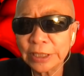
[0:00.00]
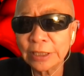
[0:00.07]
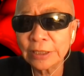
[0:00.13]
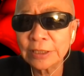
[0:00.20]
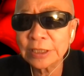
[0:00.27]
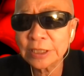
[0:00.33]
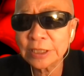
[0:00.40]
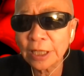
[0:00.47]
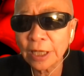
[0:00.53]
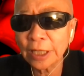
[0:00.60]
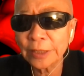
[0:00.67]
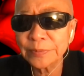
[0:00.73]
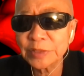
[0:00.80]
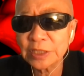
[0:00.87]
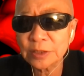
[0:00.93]
any
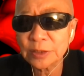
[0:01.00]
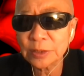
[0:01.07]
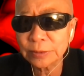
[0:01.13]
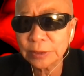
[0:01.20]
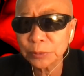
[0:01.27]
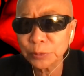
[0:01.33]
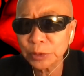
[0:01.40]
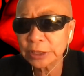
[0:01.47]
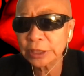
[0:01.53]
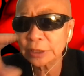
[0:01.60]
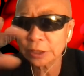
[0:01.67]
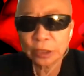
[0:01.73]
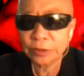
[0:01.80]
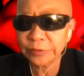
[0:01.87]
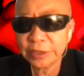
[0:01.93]
time, just so that we can
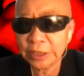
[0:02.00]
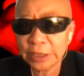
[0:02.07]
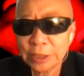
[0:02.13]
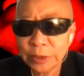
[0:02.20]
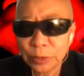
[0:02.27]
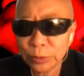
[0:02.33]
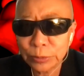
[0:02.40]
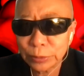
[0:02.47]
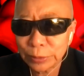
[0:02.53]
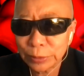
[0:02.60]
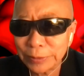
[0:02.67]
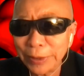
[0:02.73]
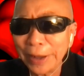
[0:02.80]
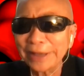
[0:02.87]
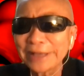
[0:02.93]
talk things through,
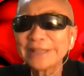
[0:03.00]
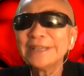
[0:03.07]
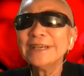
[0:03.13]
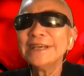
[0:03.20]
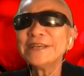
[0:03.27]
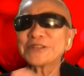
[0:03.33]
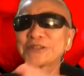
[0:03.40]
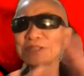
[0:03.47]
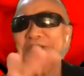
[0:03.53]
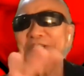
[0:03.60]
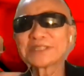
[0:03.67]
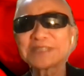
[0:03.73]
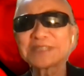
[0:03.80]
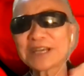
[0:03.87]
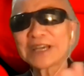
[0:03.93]
right? So
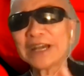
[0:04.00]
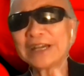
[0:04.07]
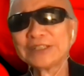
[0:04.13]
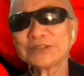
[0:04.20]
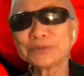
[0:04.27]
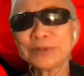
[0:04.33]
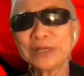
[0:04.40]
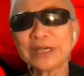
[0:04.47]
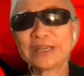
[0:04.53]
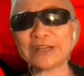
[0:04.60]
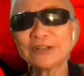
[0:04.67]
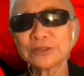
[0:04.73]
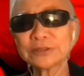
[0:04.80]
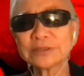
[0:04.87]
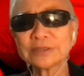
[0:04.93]
that's the kind of way
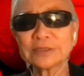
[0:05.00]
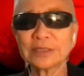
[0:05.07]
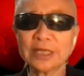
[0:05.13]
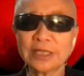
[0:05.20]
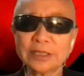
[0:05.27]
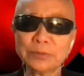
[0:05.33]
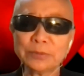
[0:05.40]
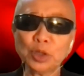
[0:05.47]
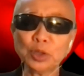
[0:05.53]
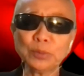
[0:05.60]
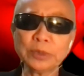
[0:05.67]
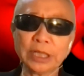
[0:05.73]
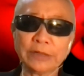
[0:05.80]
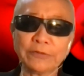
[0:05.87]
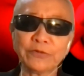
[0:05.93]
of, at the
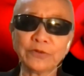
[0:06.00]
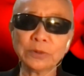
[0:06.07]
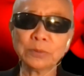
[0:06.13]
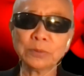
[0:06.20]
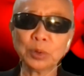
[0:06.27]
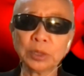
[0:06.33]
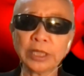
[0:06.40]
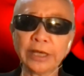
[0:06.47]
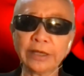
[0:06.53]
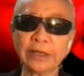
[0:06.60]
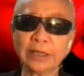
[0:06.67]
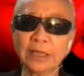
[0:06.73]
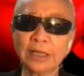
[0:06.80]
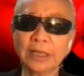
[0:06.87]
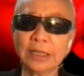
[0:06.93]
moment, I feel more
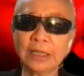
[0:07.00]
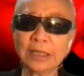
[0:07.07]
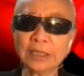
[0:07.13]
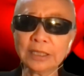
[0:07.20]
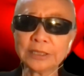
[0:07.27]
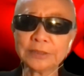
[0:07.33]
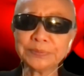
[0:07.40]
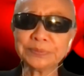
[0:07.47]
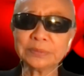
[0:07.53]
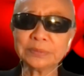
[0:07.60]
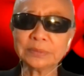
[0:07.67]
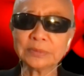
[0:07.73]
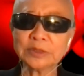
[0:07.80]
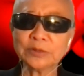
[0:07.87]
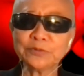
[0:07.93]
like
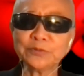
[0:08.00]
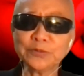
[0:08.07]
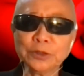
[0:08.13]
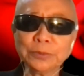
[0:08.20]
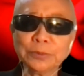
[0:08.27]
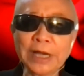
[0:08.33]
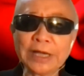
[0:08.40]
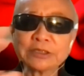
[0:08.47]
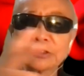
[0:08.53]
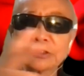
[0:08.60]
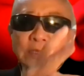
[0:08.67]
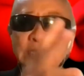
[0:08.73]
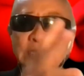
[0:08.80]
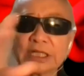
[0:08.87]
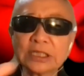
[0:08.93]
the film
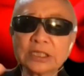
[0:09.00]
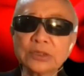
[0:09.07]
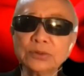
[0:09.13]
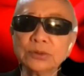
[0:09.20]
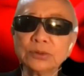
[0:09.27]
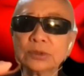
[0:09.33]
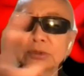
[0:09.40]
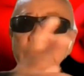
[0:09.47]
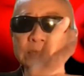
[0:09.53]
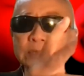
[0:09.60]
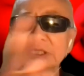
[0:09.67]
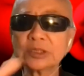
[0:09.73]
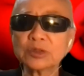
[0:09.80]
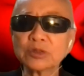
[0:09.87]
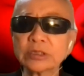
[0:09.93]
actually take you to
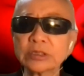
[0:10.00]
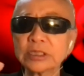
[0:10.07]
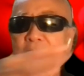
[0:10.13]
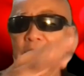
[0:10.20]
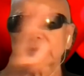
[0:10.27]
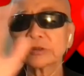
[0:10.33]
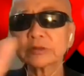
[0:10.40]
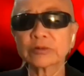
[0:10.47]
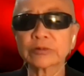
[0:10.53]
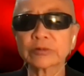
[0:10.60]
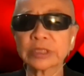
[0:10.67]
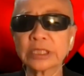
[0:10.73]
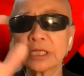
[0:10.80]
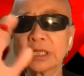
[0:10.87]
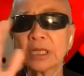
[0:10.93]
this
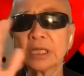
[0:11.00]
trajectory